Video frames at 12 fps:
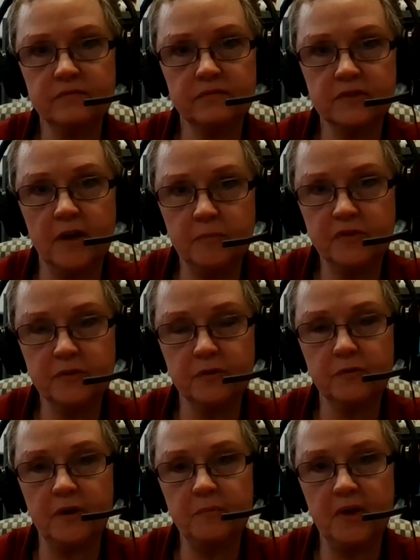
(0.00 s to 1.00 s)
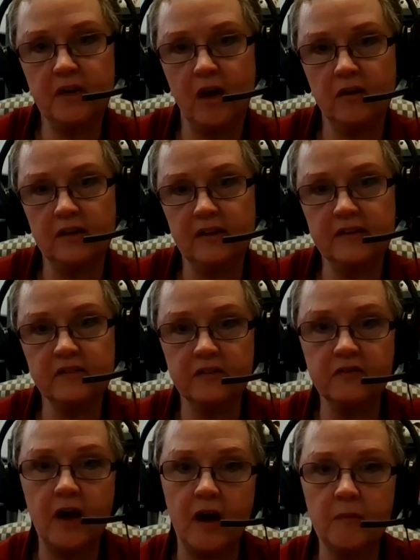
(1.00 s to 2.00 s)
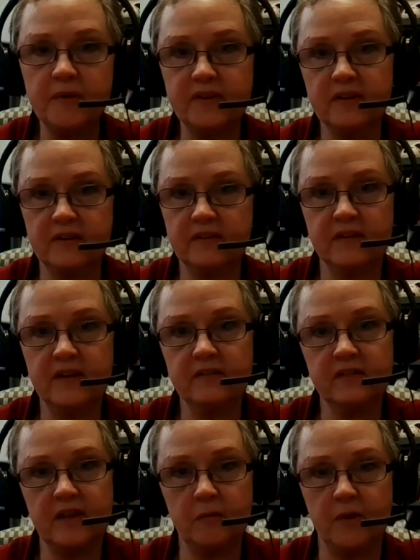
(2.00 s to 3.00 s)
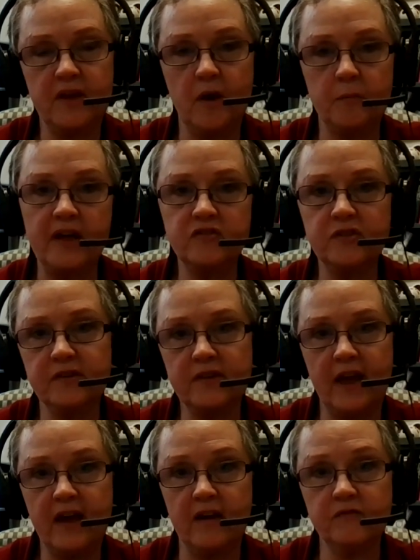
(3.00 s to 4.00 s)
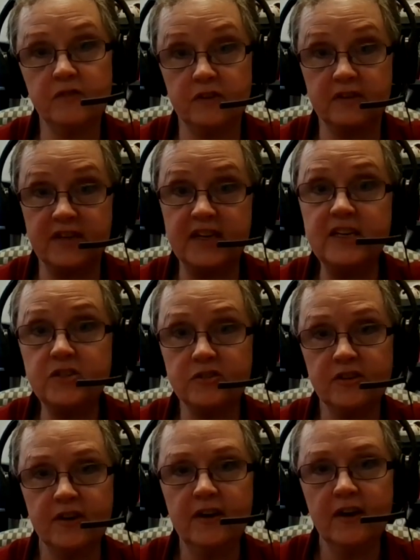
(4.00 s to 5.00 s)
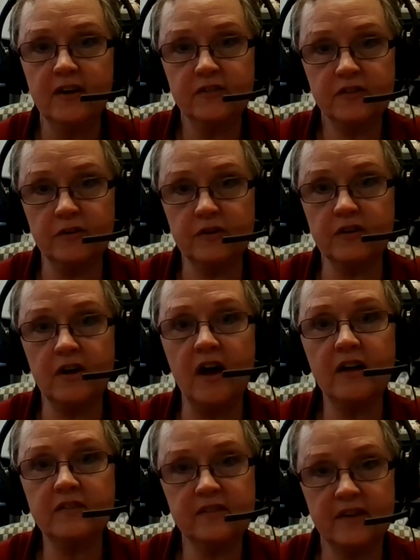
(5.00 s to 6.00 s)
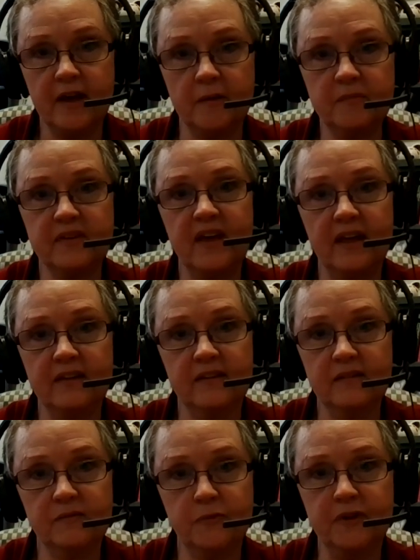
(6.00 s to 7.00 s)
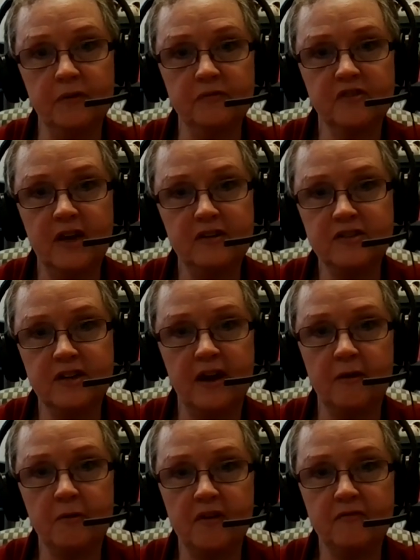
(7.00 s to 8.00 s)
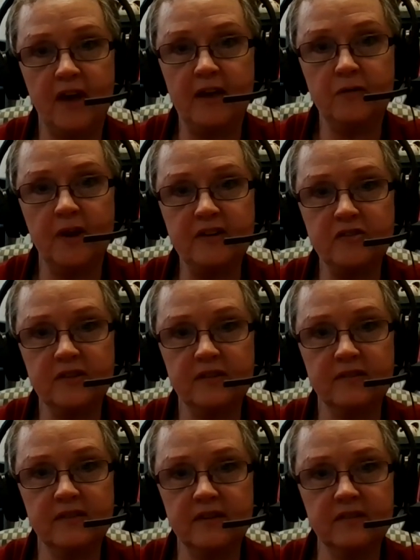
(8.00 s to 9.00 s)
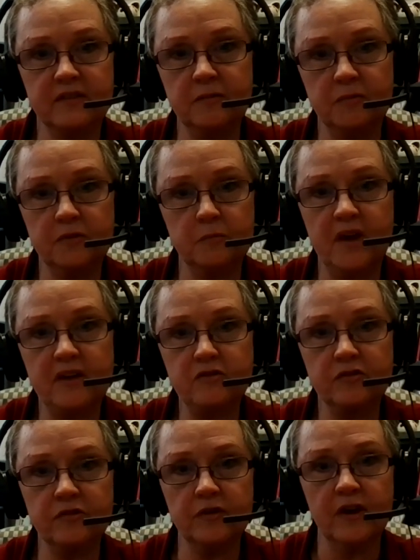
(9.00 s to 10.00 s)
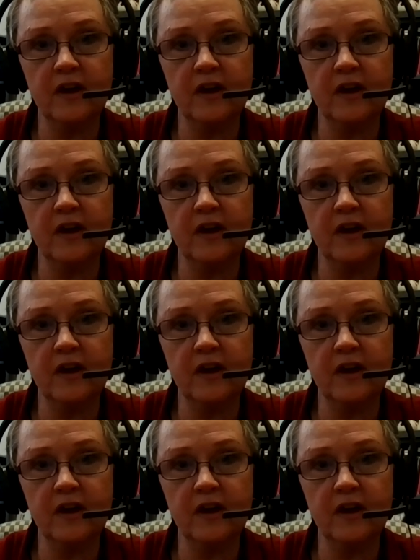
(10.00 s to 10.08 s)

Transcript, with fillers: come to agreement on a list of competencies that we hope agents have to teach certain concepts, and we're changing our evaluation system to measure